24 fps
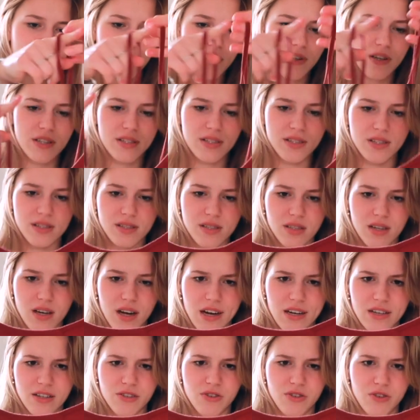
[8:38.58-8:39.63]
one is
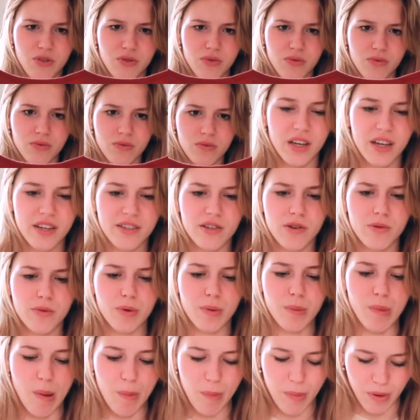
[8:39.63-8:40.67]
kind of new. I don't
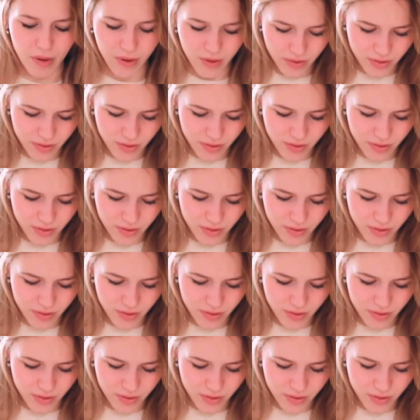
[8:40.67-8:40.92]
remember,